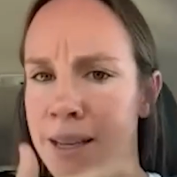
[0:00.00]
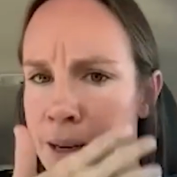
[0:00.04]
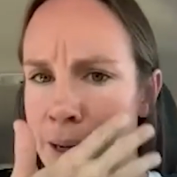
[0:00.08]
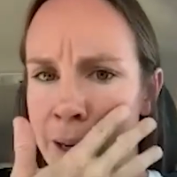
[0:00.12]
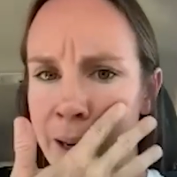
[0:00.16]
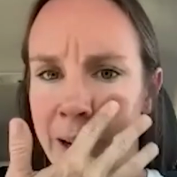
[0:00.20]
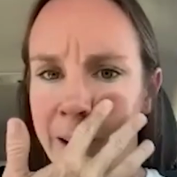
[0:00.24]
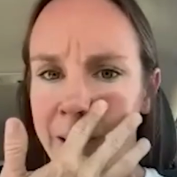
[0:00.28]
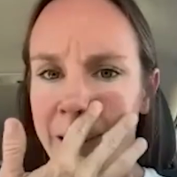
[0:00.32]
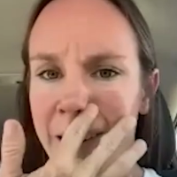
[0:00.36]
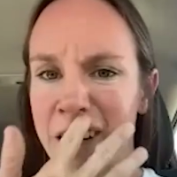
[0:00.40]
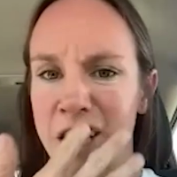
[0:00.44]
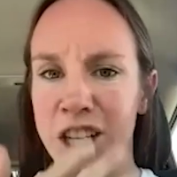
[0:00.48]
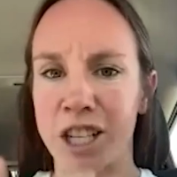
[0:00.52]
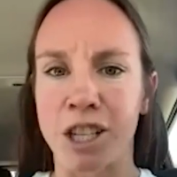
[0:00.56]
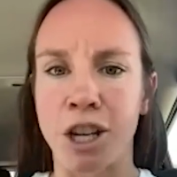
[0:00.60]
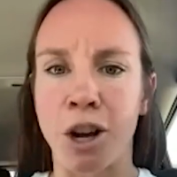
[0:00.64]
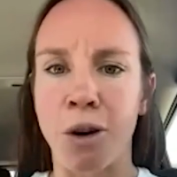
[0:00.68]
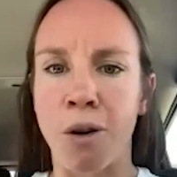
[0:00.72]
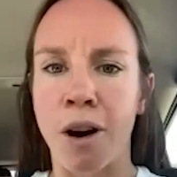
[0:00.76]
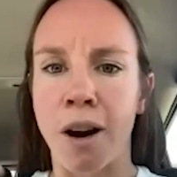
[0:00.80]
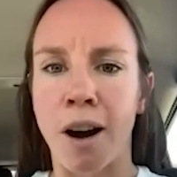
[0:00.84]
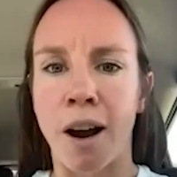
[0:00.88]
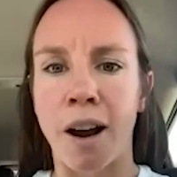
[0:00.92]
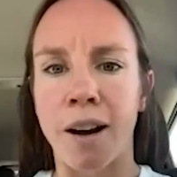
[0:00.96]
And, you're just
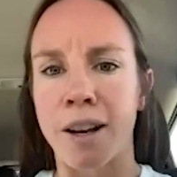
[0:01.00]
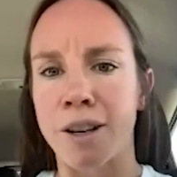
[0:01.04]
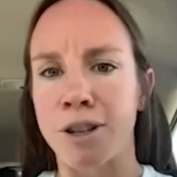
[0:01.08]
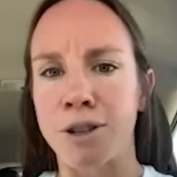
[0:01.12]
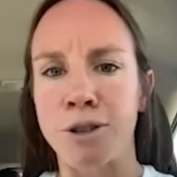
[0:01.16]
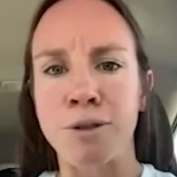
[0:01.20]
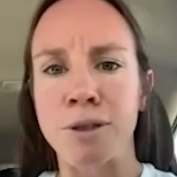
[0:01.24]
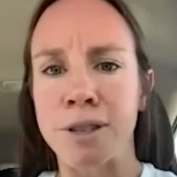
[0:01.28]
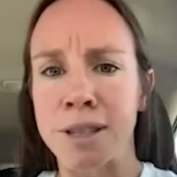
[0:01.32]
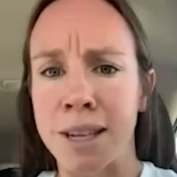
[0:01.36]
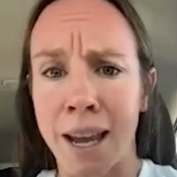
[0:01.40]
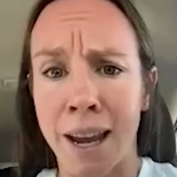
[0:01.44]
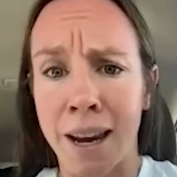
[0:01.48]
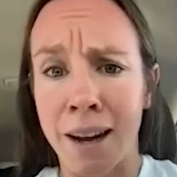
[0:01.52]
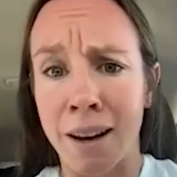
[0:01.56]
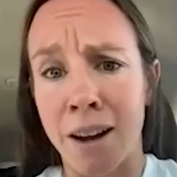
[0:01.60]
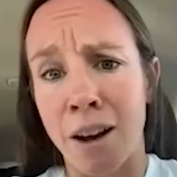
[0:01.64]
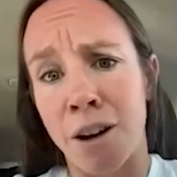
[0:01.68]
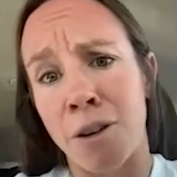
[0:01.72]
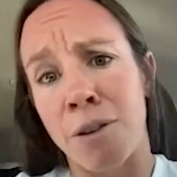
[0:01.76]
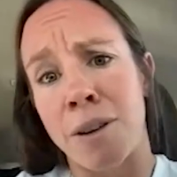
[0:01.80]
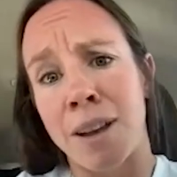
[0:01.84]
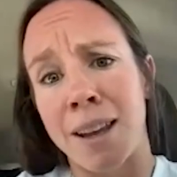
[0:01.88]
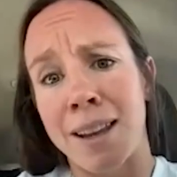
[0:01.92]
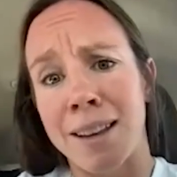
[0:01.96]
going on a Tuesday to
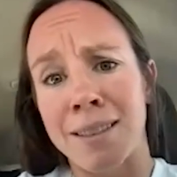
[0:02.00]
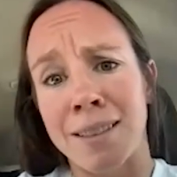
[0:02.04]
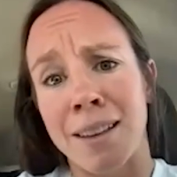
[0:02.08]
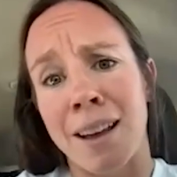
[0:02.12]
go eat